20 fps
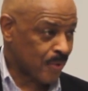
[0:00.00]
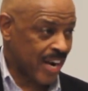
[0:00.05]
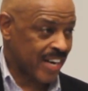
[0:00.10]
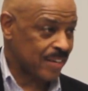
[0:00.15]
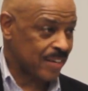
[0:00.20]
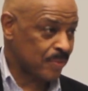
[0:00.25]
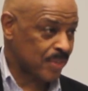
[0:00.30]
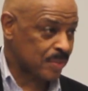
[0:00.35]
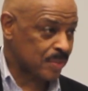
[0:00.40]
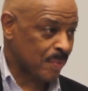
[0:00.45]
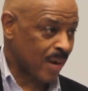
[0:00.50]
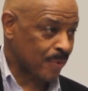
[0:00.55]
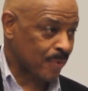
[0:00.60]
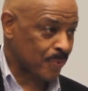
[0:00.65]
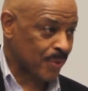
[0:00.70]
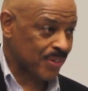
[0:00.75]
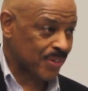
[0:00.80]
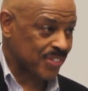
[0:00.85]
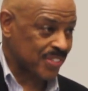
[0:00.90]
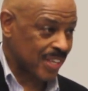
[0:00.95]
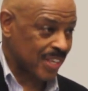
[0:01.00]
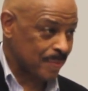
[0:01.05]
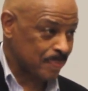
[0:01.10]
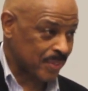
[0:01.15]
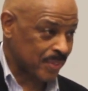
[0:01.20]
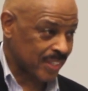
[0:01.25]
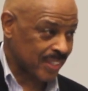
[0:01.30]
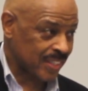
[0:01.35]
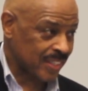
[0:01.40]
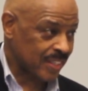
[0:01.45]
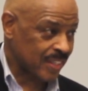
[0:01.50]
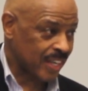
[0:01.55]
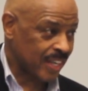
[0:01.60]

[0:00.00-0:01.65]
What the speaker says: writing was my worst subject.